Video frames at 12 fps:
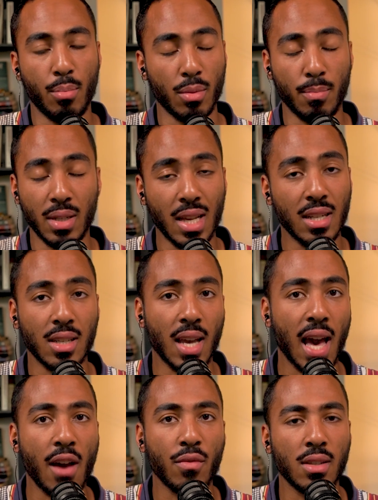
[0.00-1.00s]
potentially
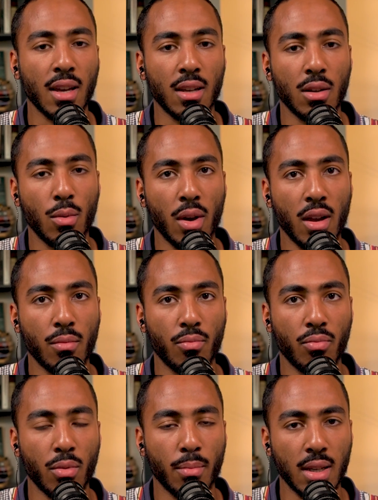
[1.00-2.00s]
half a second away
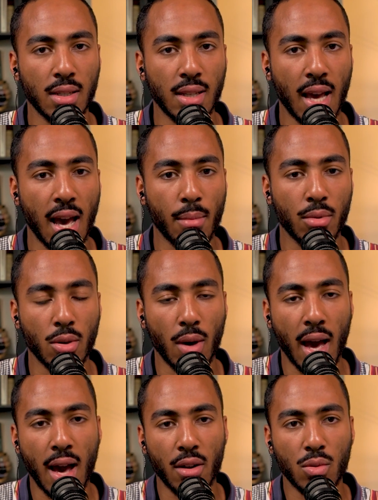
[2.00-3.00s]
from being stabbed. So
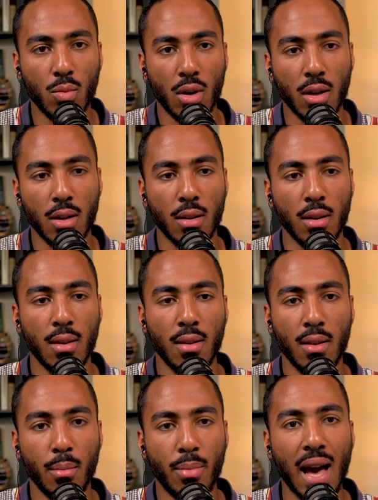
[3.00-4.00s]
how does one
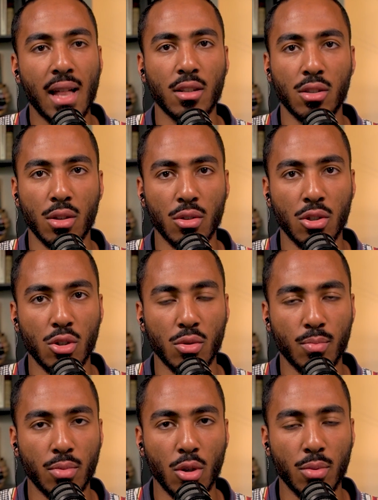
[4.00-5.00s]
balance those
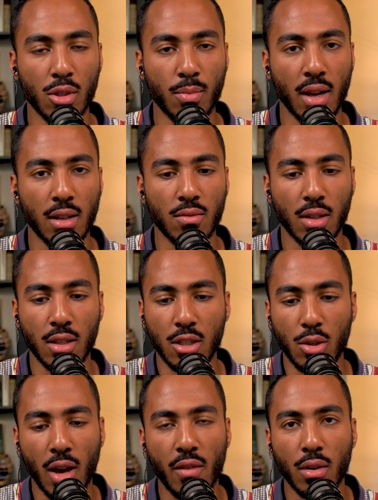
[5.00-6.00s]
two perspectives? Like, did
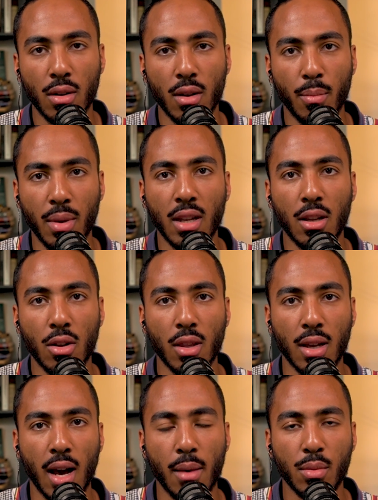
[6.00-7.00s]
you have an opinion on the
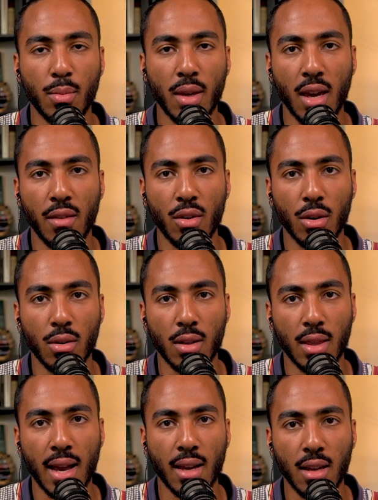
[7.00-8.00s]
cop's behavior in
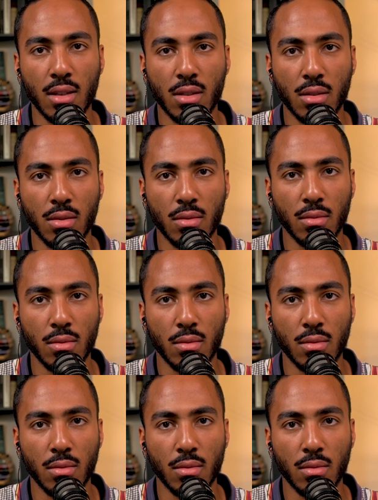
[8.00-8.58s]
that case?